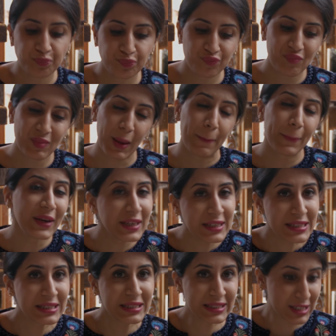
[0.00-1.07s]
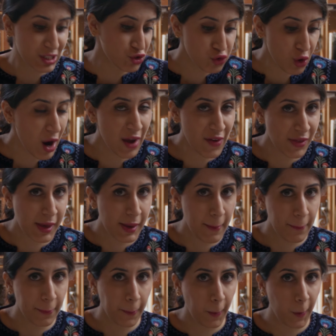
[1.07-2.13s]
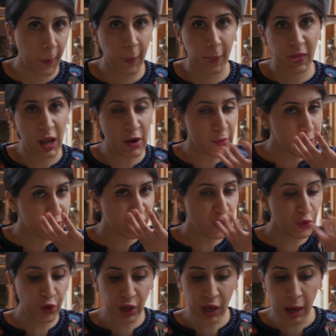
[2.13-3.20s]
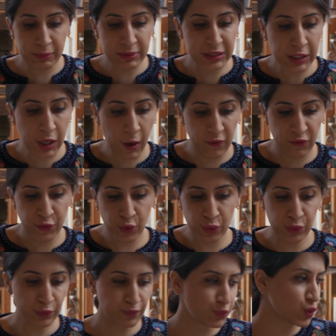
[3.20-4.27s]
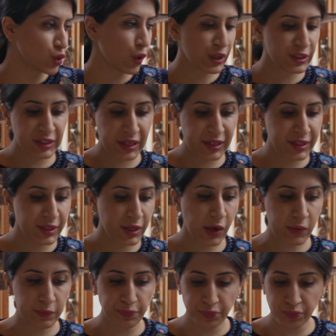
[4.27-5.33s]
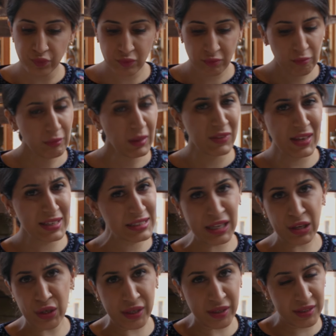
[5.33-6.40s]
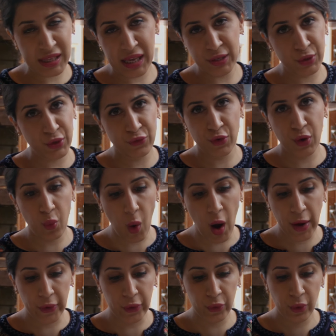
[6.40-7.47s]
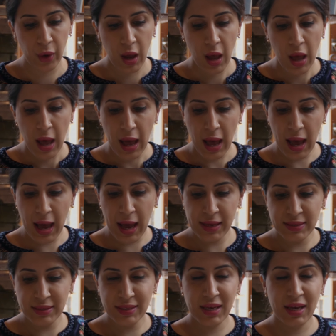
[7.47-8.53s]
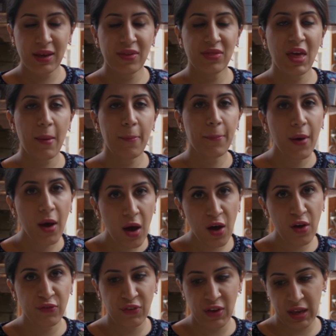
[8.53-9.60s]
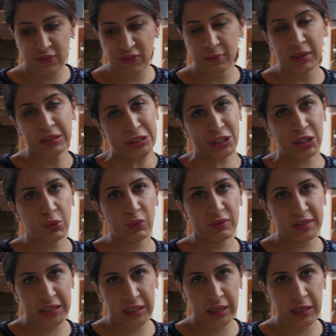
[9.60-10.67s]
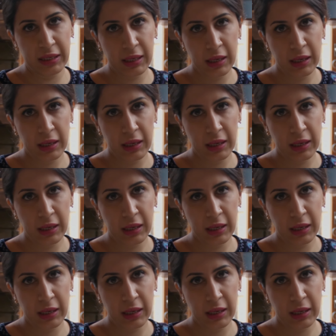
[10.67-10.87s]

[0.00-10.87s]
Please try them. Fill your cupboards up, fill your containers up. They still stay good for a while and they're perfect for munching with tea.